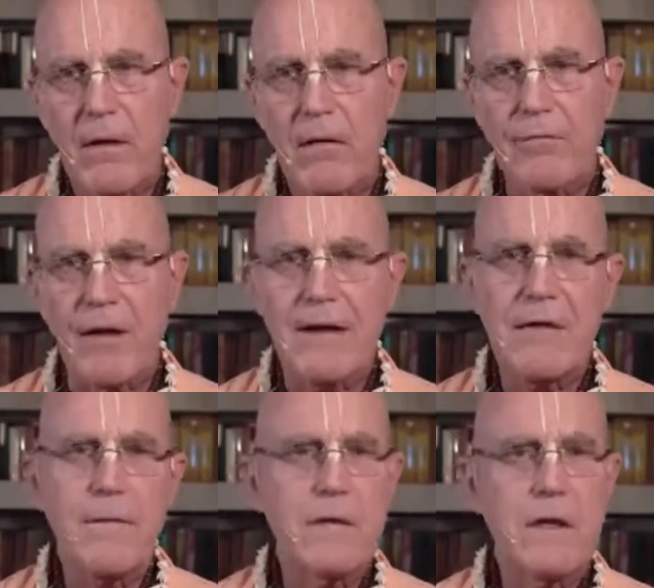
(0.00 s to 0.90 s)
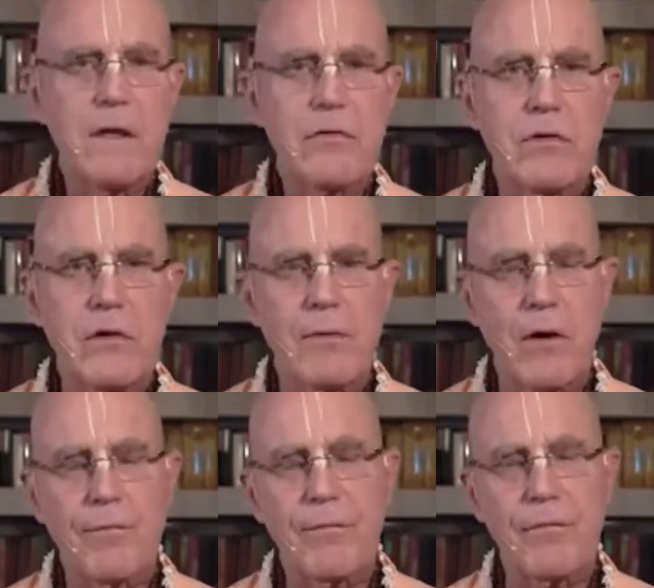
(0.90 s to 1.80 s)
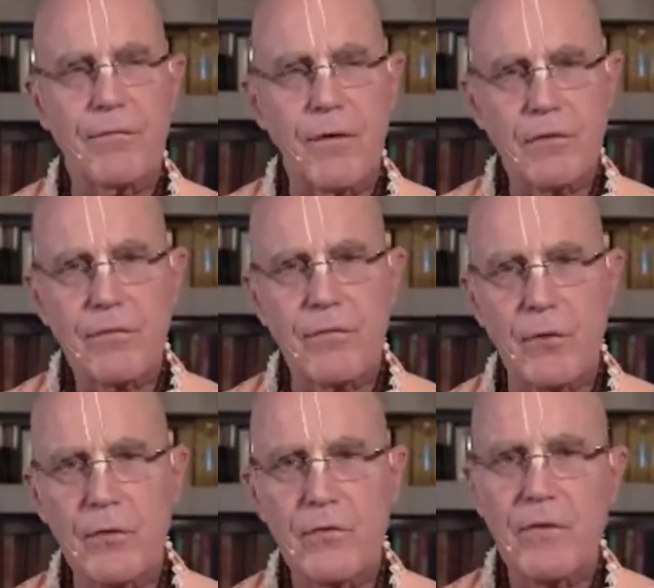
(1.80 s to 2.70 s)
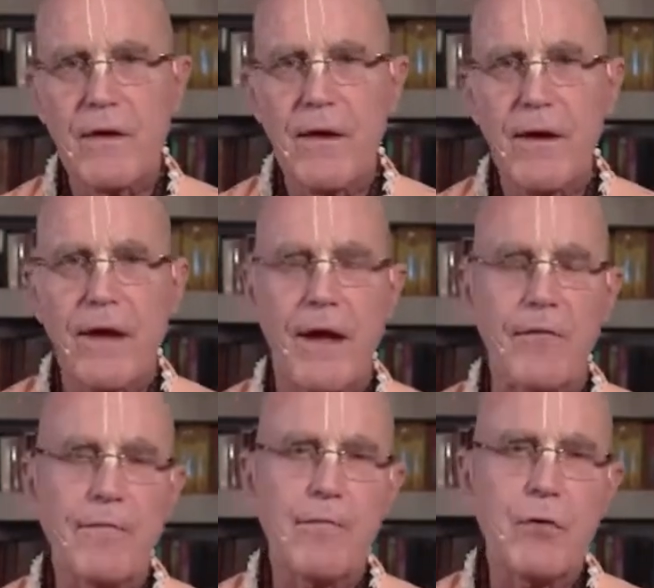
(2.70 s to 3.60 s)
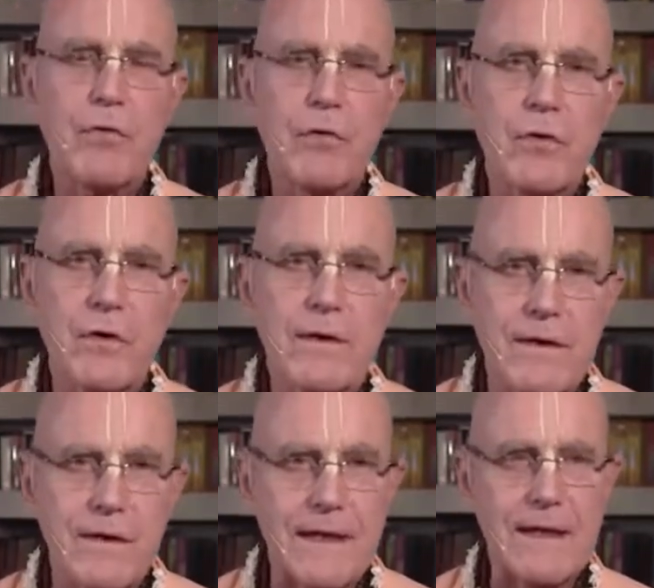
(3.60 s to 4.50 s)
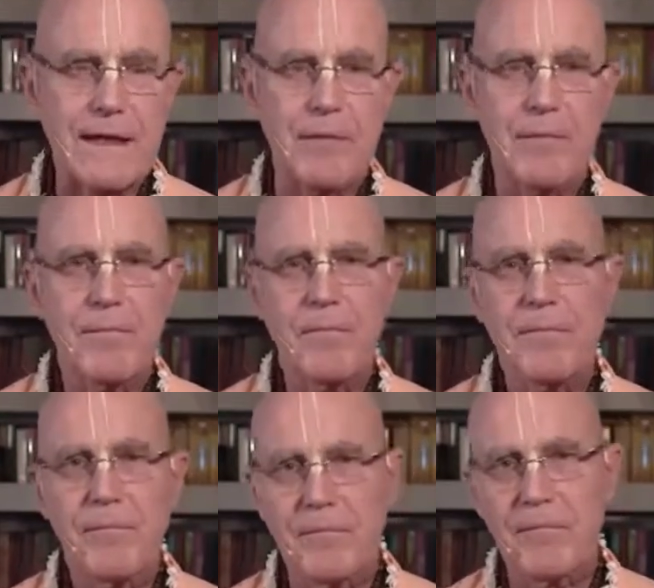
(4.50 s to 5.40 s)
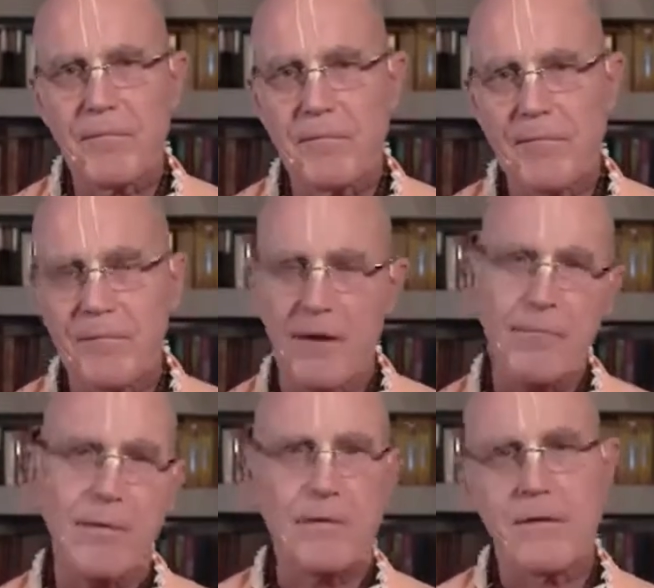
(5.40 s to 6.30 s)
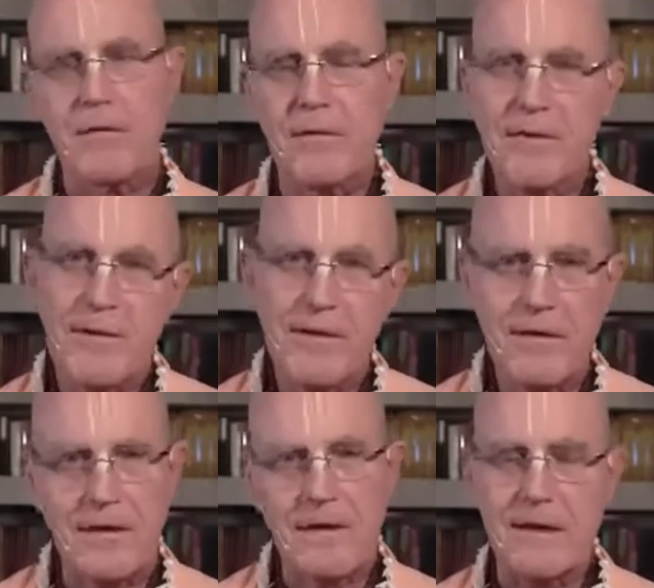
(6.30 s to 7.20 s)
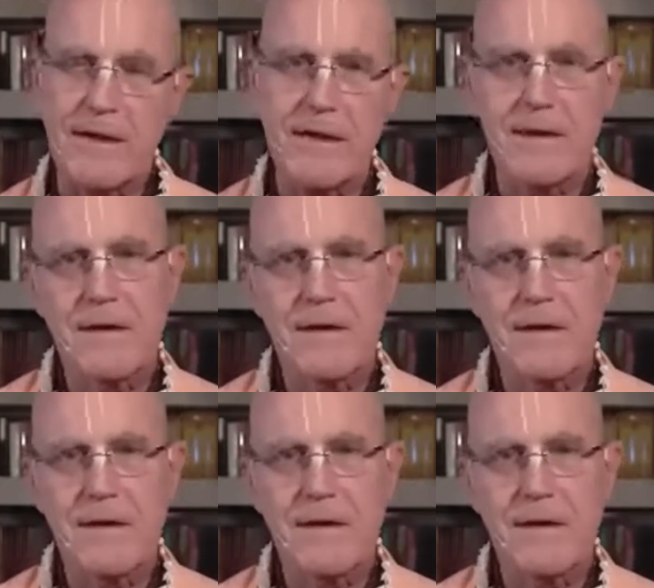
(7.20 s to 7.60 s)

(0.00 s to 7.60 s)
Finally, the deities should be offered fresh fruits and foods cooked in ghee, not butter, ghee.